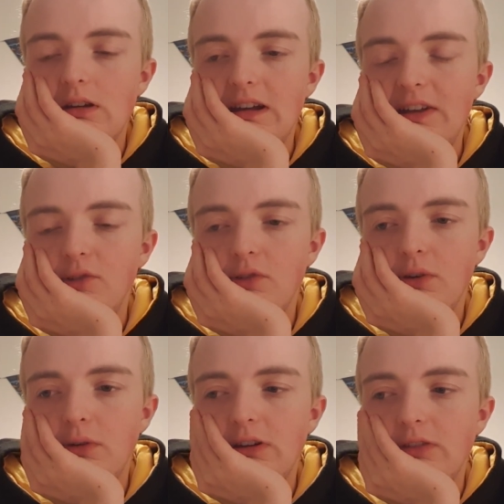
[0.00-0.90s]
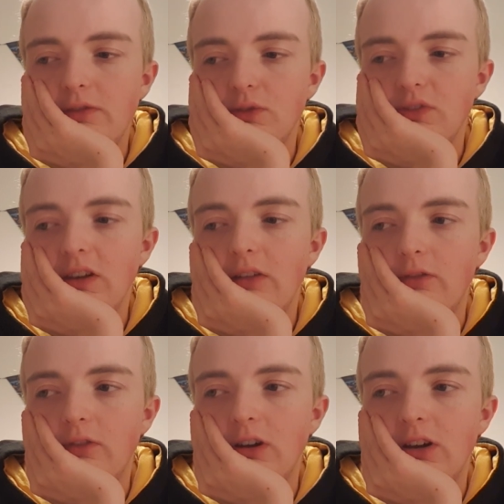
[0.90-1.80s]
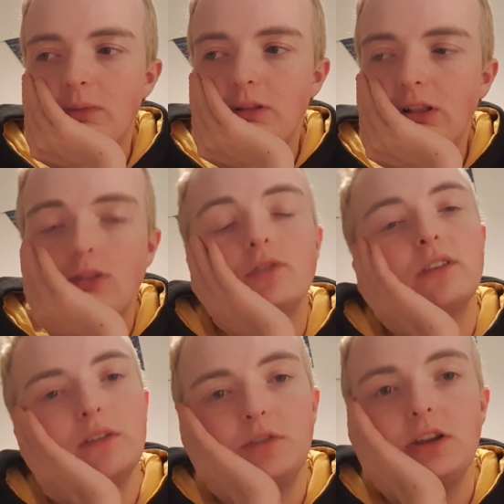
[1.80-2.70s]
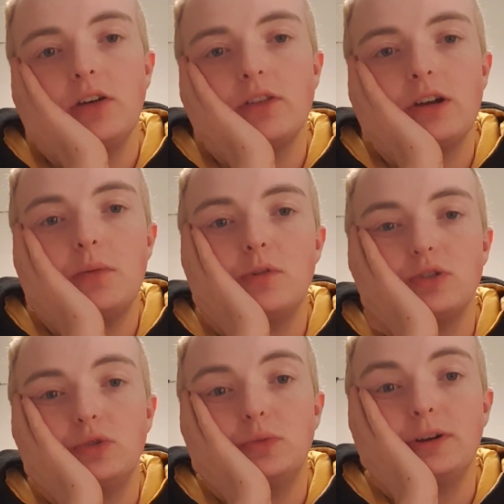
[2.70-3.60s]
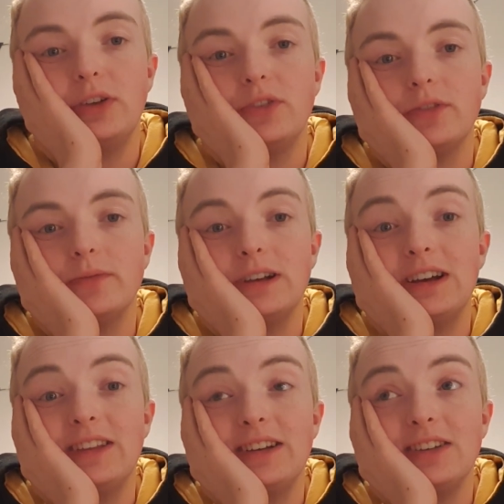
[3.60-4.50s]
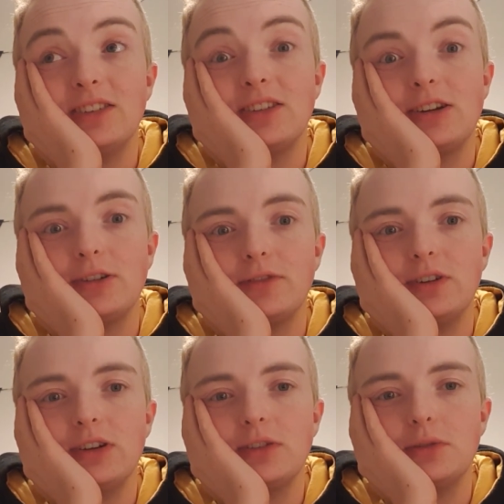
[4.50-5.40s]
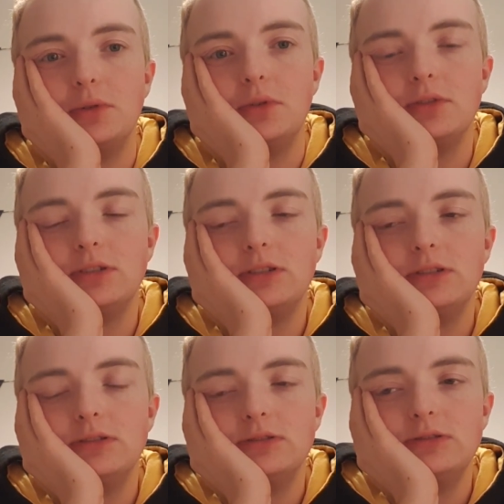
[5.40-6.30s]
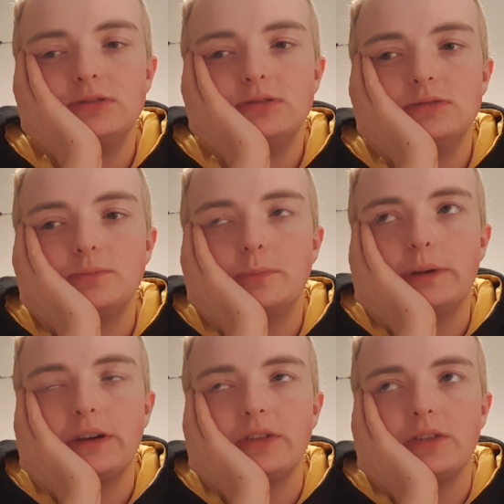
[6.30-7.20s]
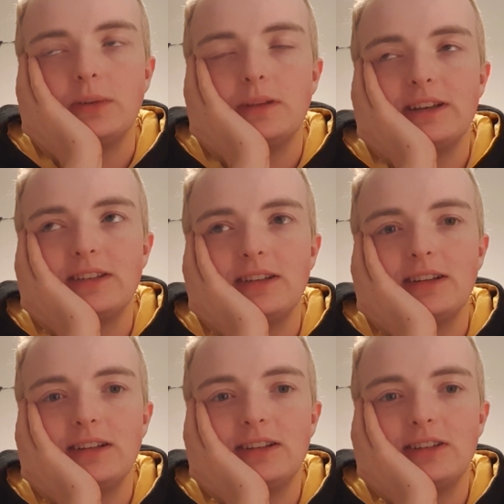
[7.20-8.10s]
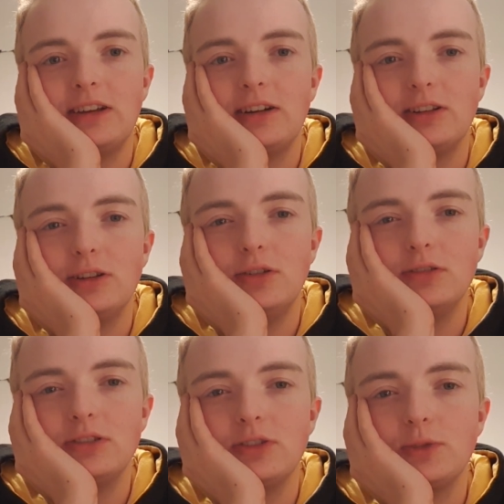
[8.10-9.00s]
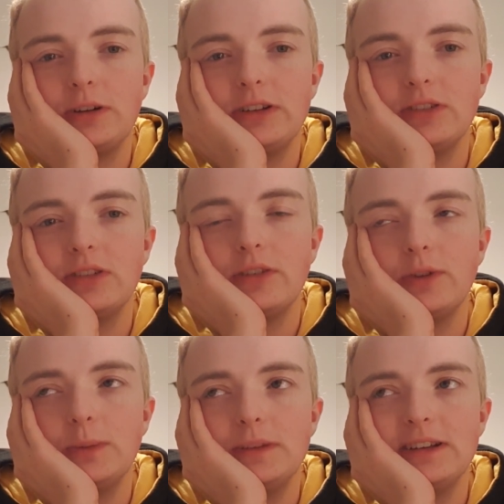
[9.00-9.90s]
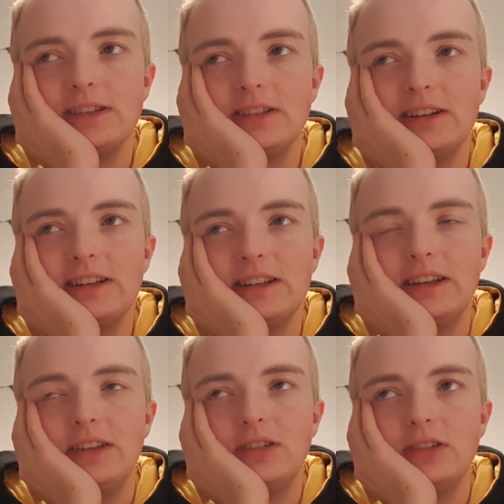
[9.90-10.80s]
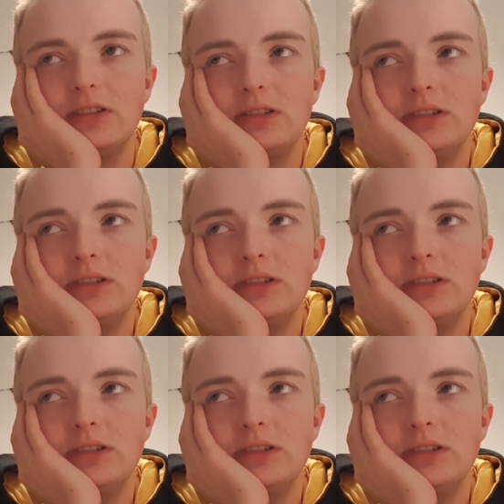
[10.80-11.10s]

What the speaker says: And although I don't feel safe, I am a lot safer now that I'm on hormones, and that is a terrifying thought, because I'm less likely to get clocked as trans, therefore I'm less likely to